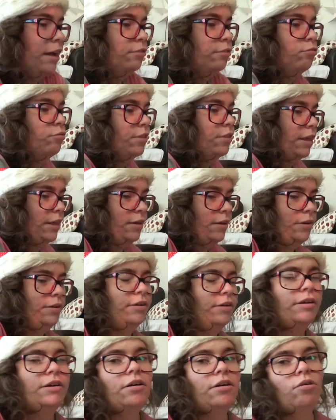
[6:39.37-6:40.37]
to say
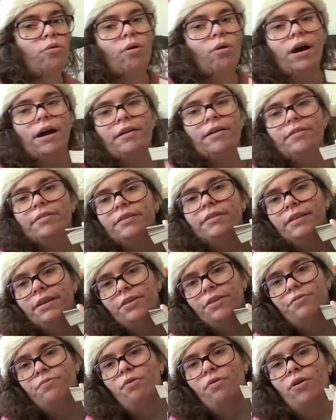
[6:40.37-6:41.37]
who are
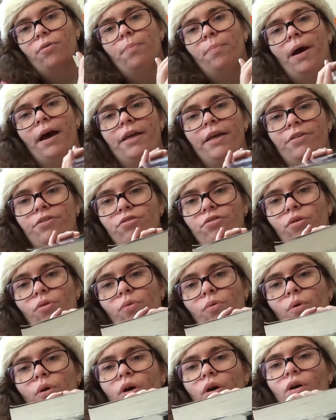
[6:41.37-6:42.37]
these four by.
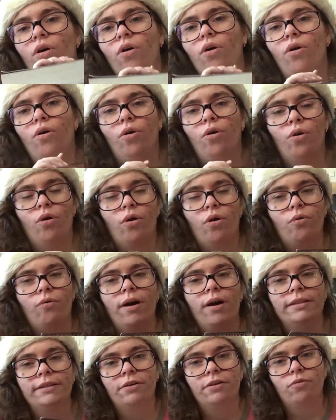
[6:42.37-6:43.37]
So,
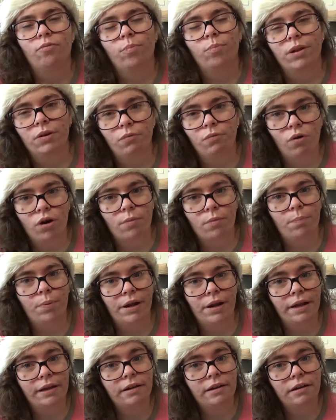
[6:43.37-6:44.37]
Wonder Woman
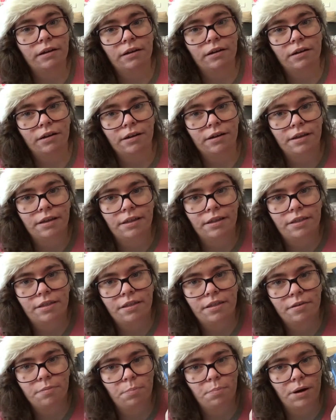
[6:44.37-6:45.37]
Warbringer is
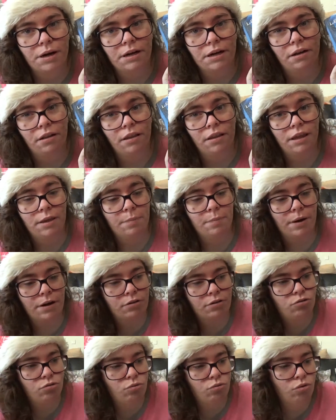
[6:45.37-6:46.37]
by Leigh
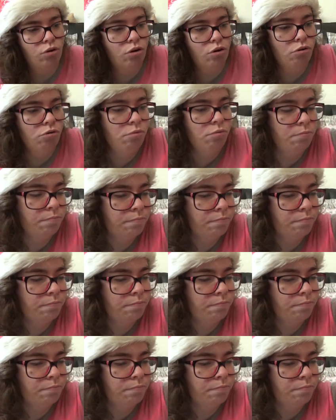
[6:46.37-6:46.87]
Bardugo.